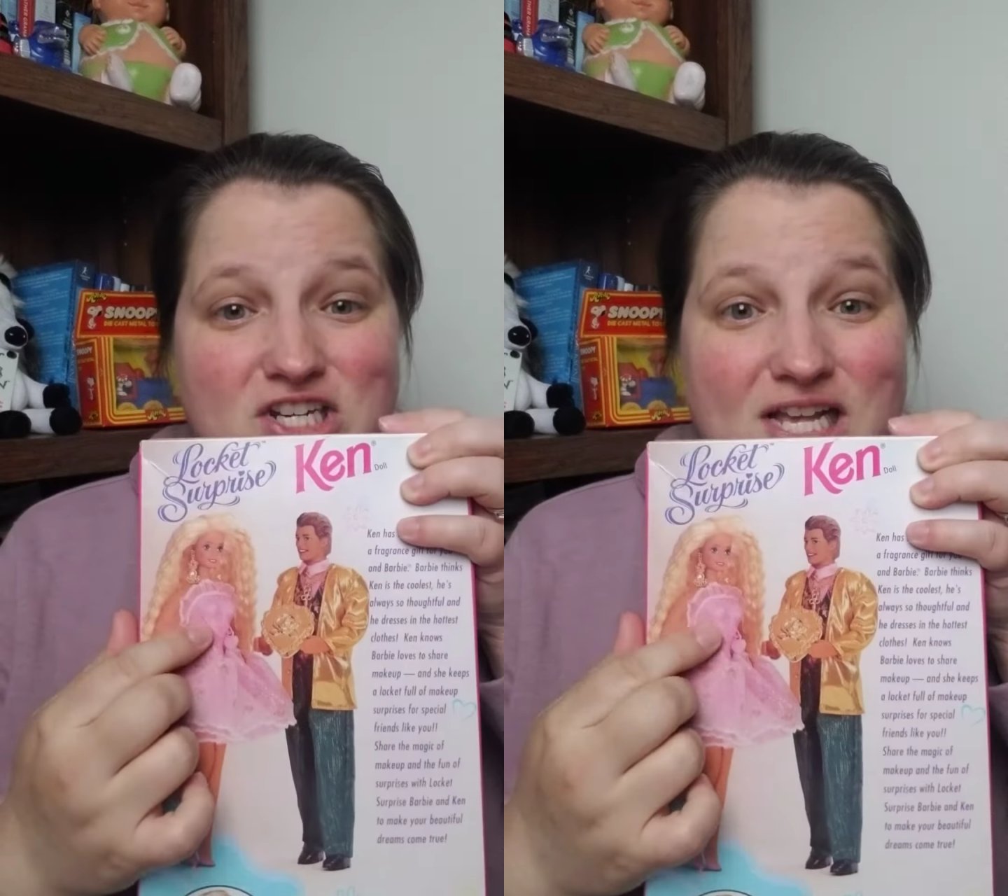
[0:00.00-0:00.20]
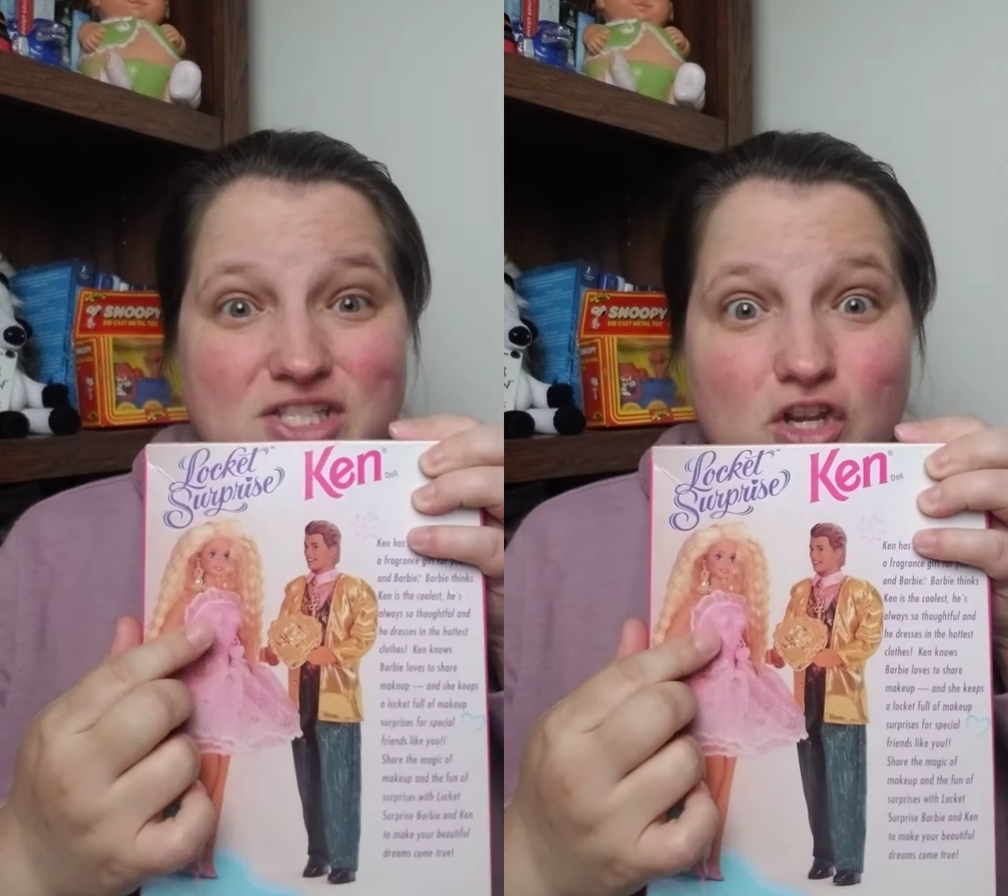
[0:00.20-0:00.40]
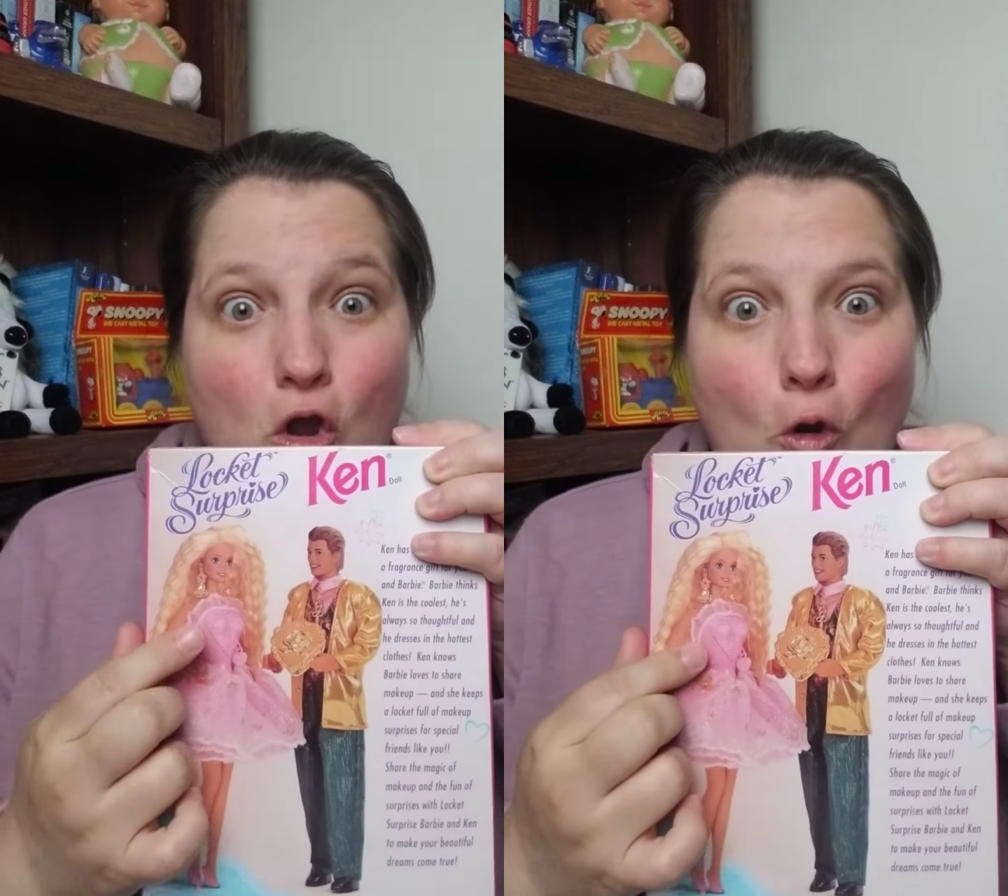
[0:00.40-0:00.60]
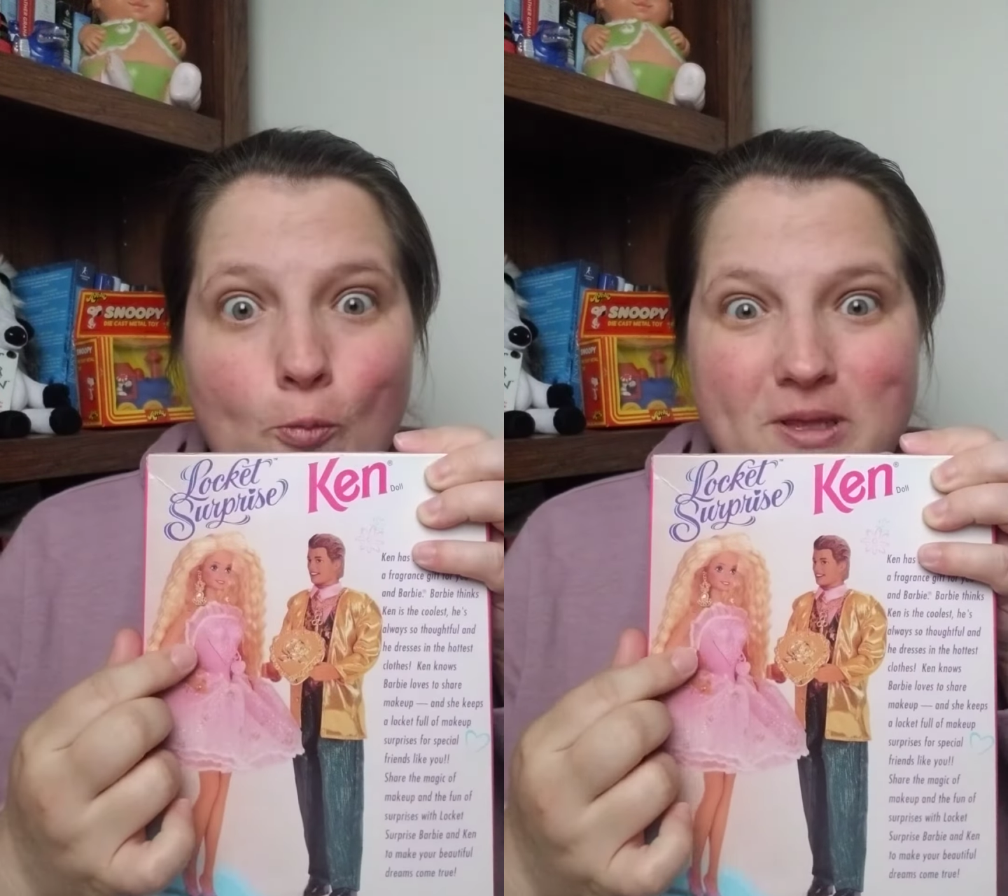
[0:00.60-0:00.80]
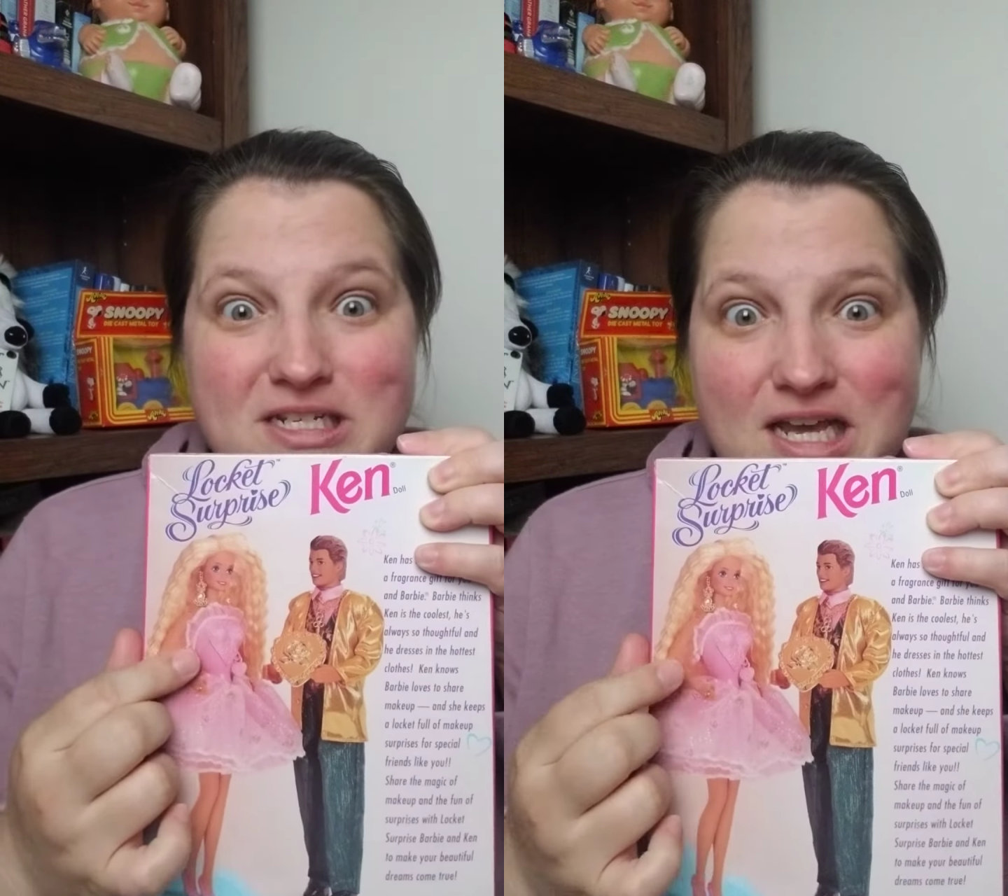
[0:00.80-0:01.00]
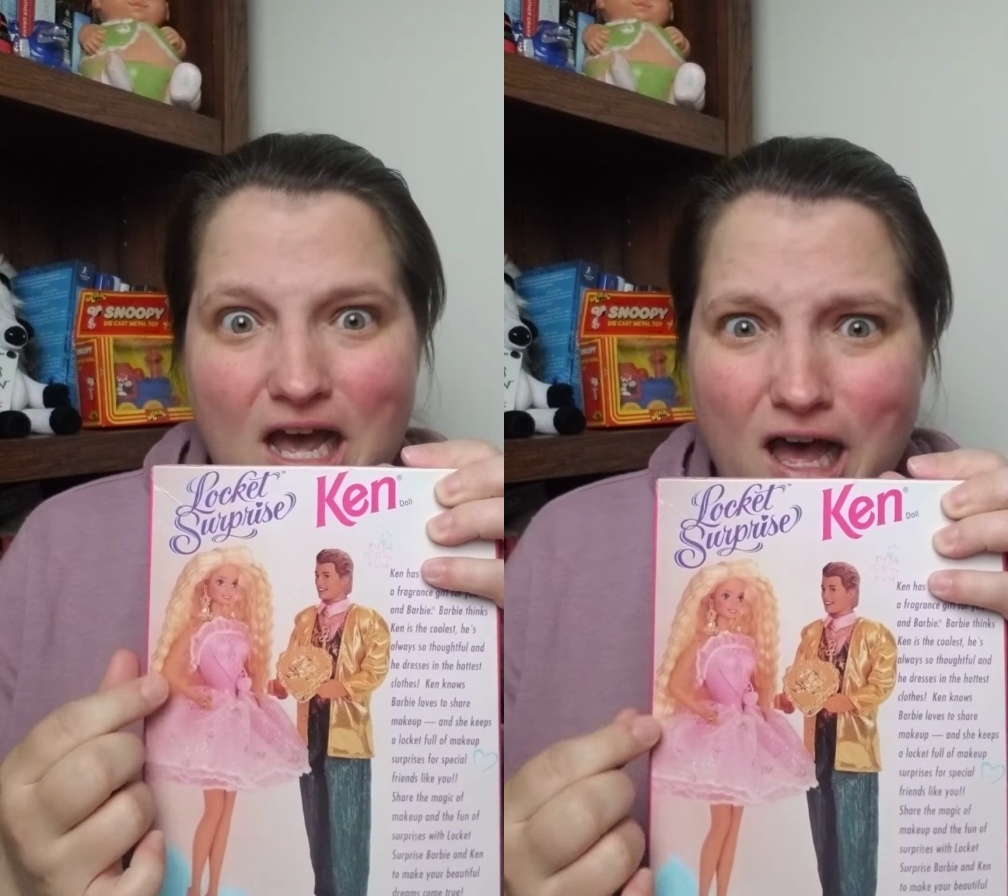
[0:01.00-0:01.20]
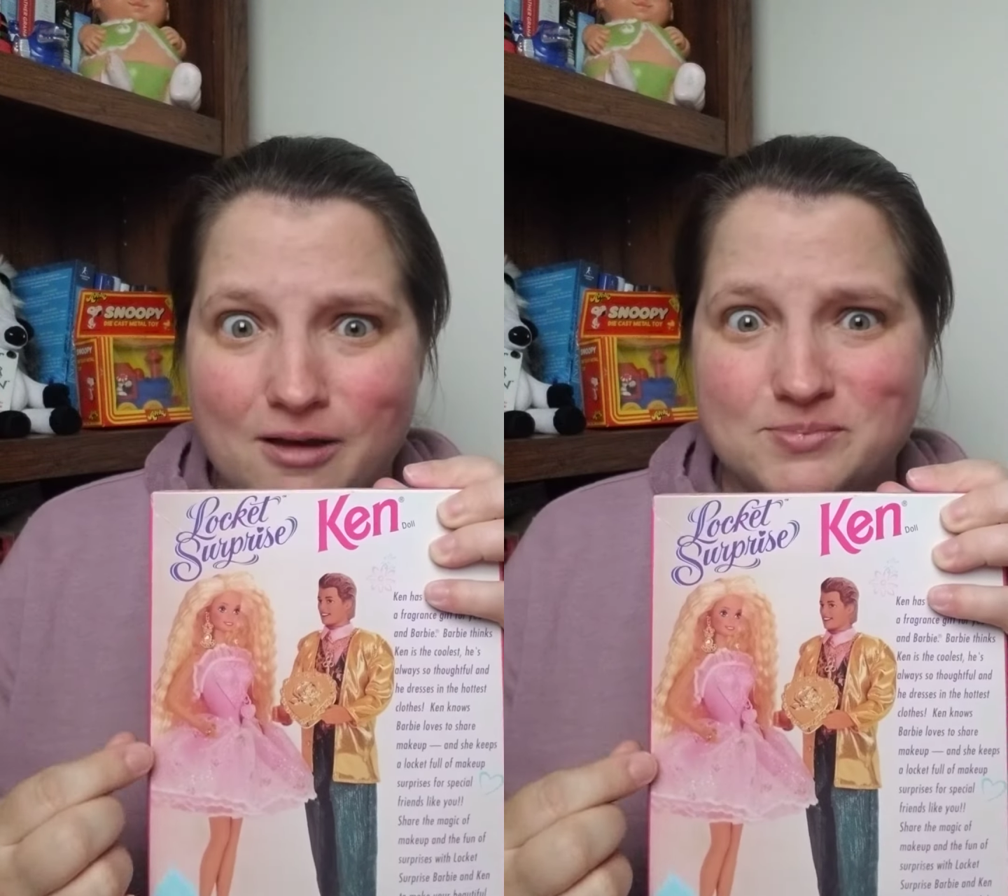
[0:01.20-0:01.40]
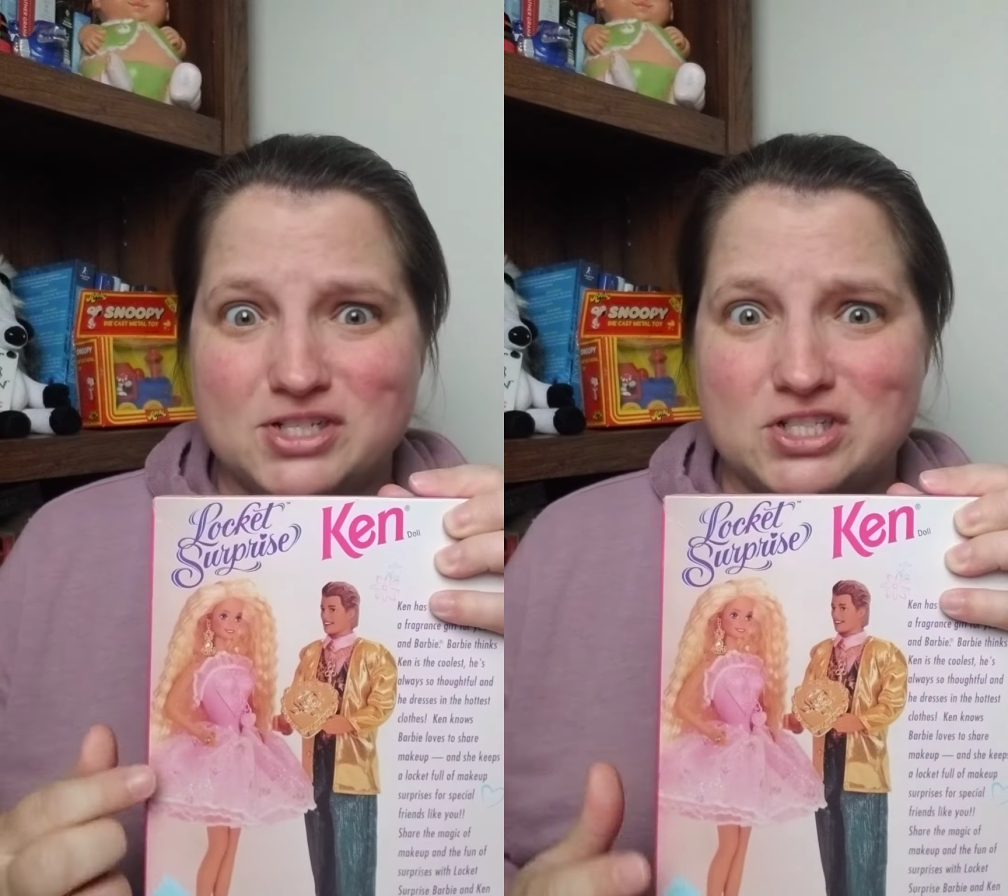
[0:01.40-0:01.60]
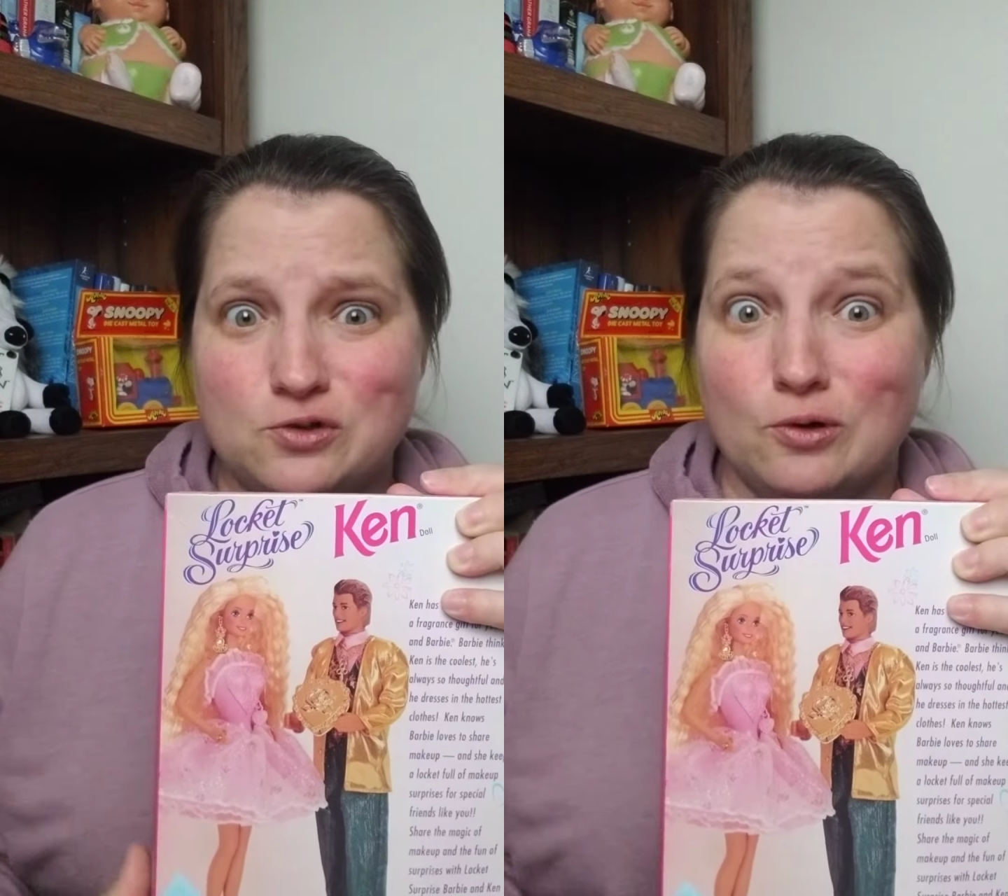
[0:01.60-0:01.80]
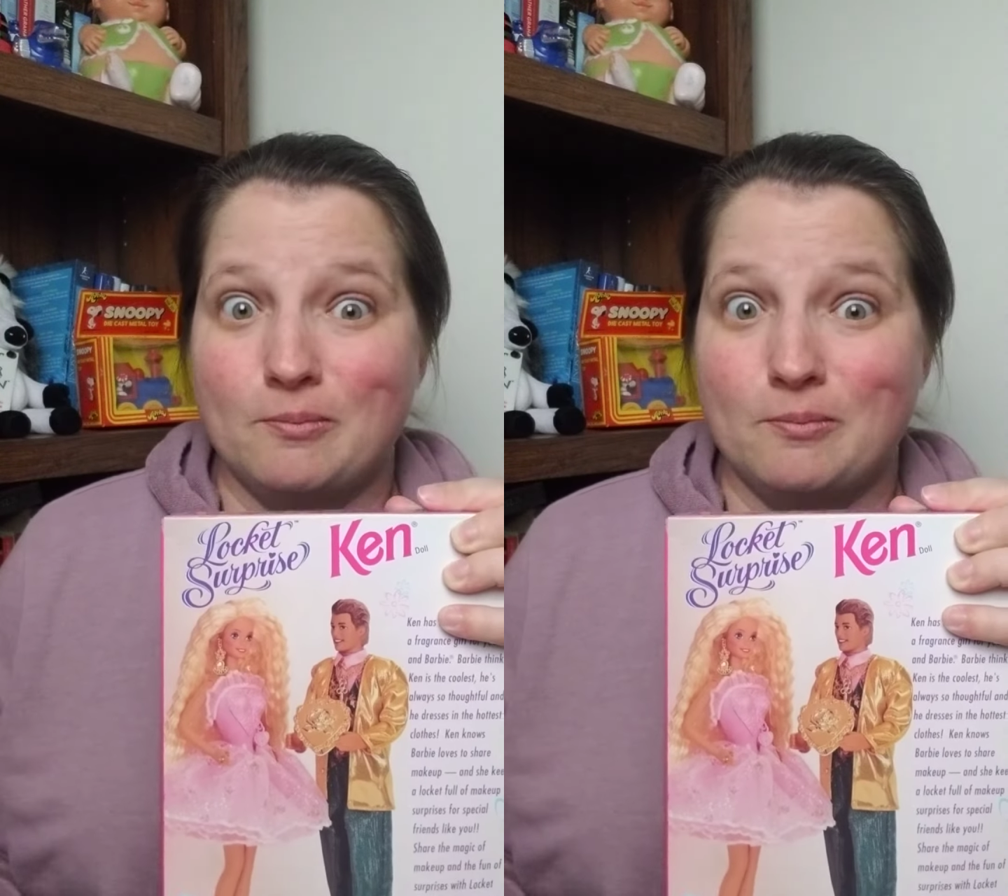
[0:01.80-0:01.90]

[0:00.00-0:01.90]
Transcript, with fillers: chest opened up to store